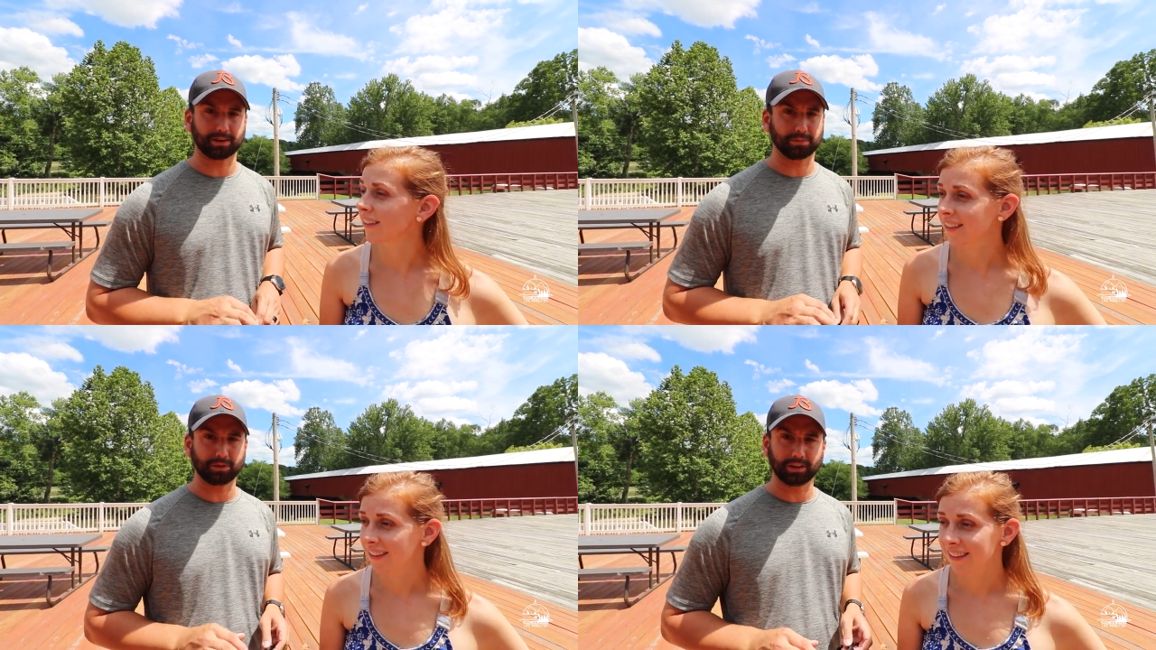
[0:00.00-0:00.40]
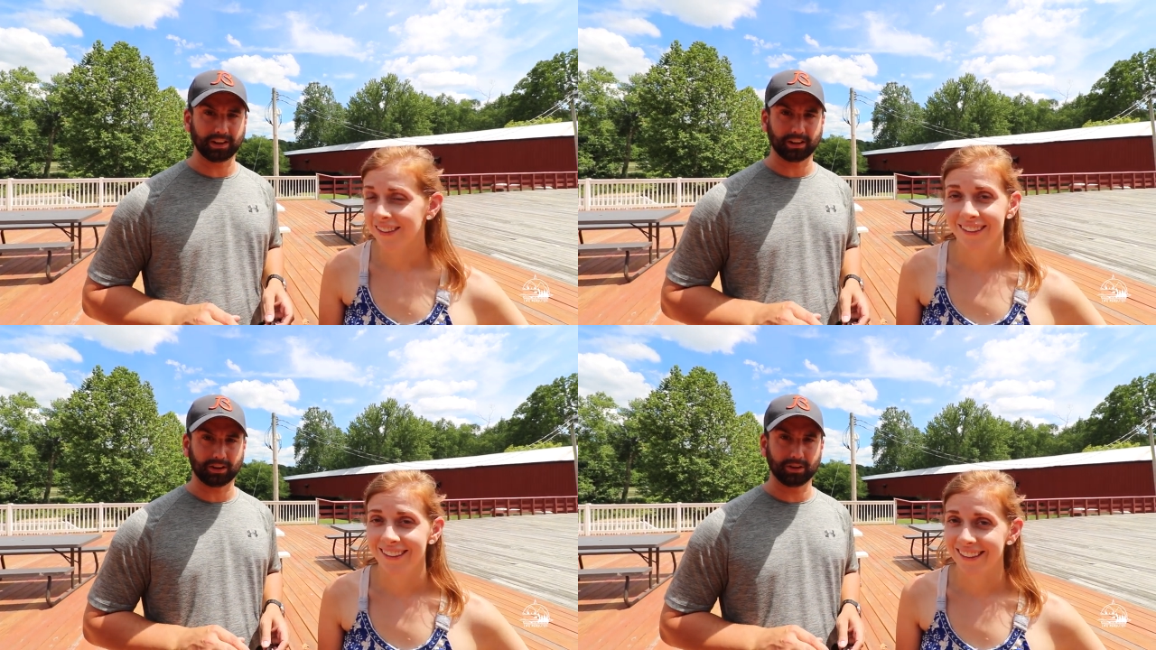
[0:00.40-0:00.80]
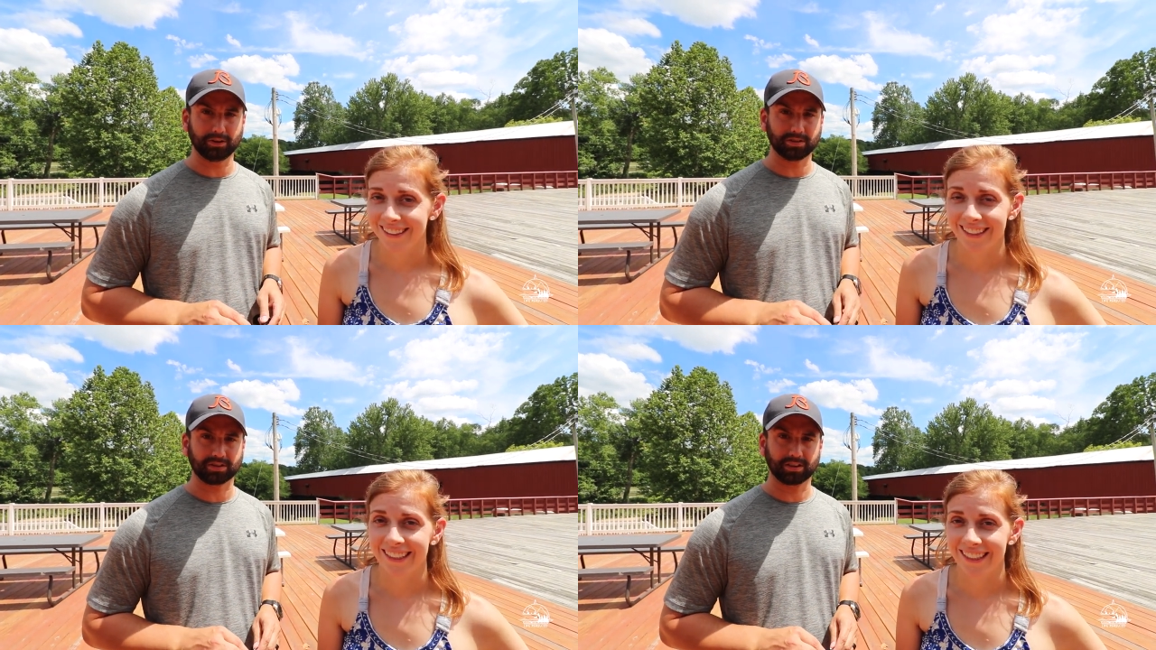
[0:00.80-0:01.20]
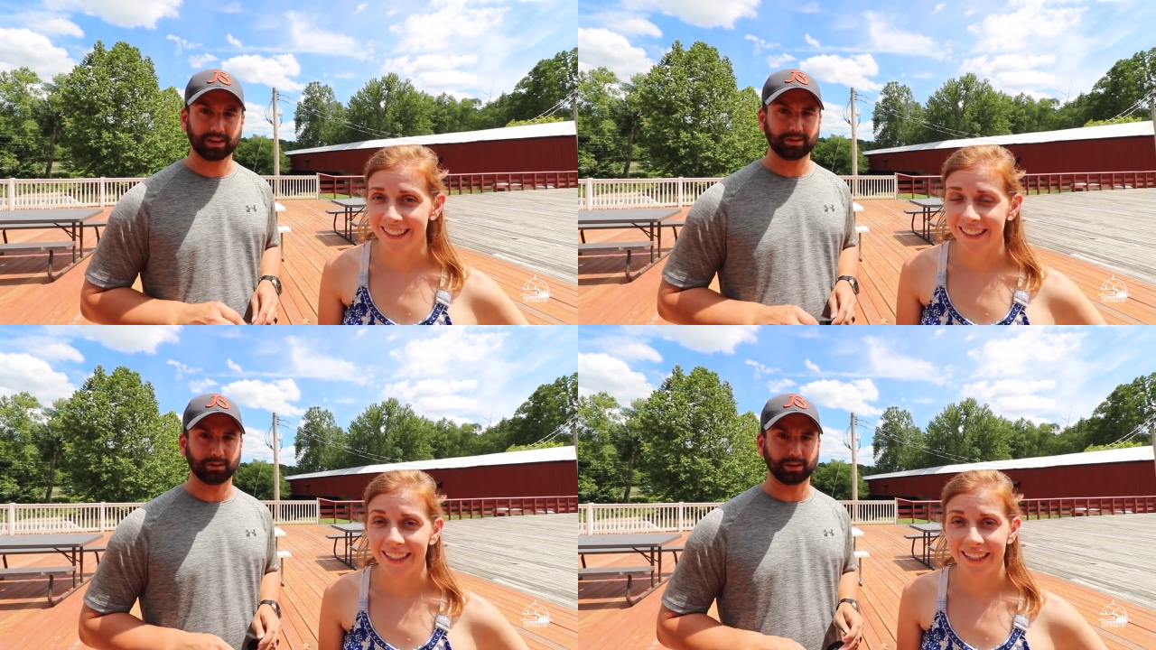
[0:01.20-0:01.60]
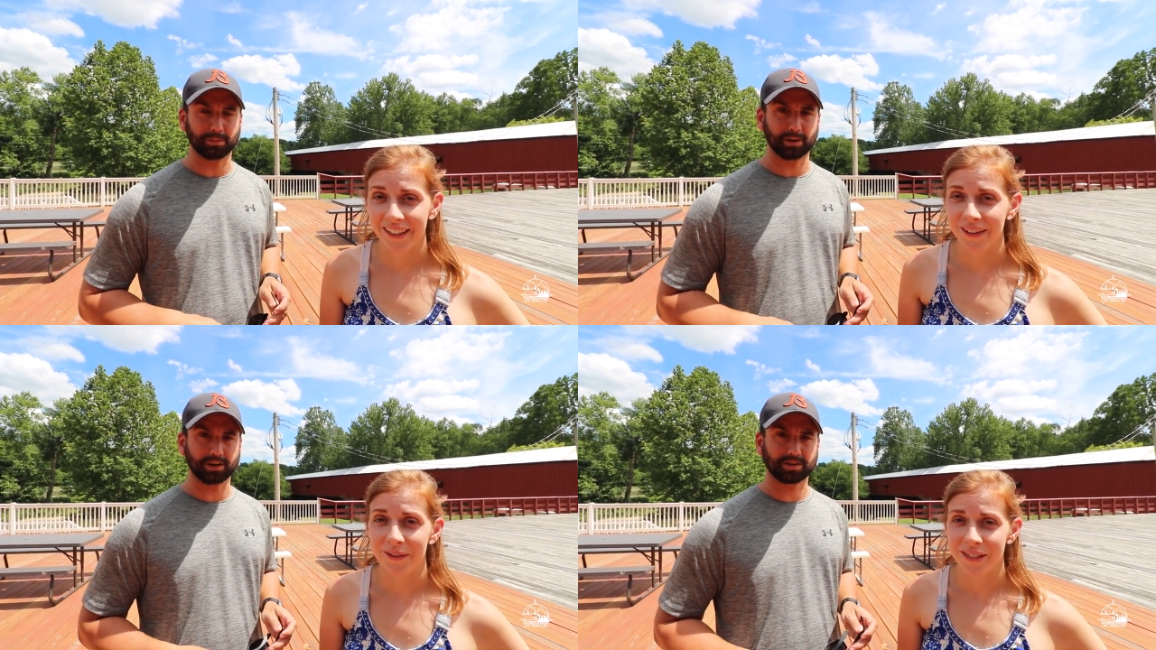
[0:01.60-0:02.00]
Speaker 1: completely closed. like when
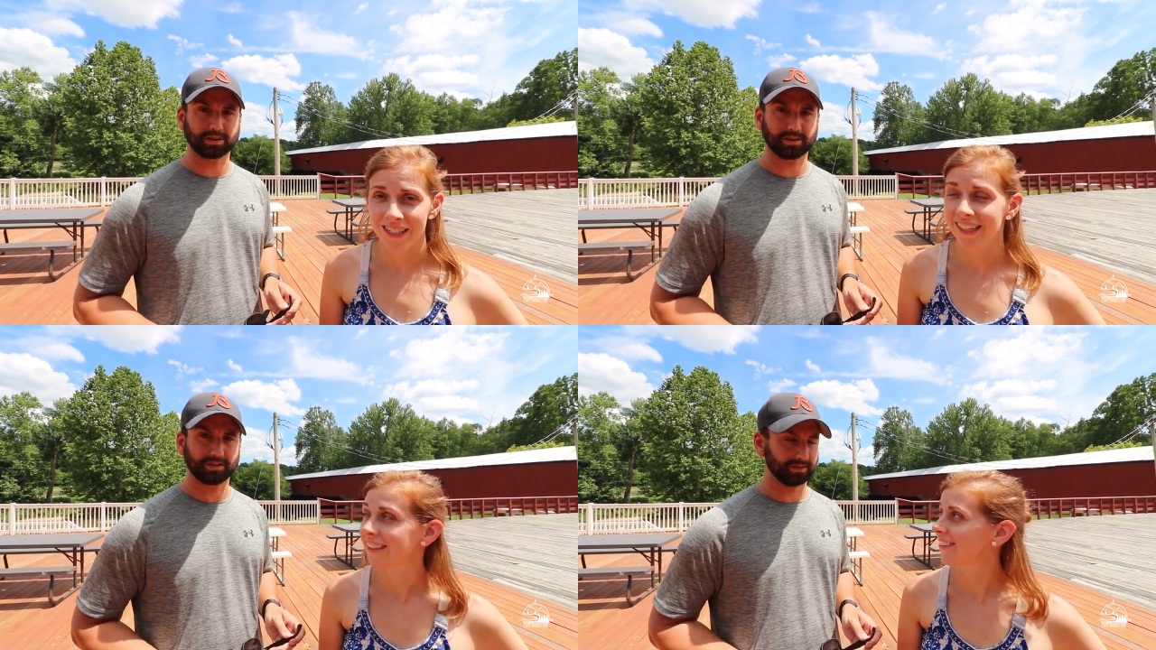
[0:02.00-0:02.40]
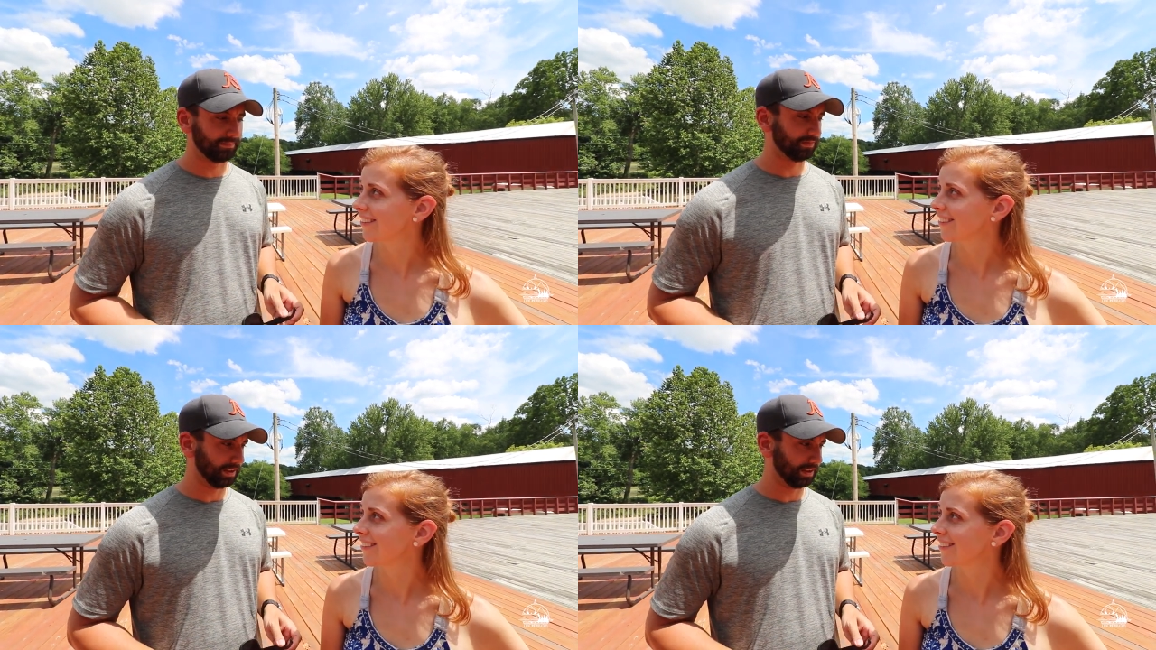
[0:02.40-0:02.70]
the bridge, town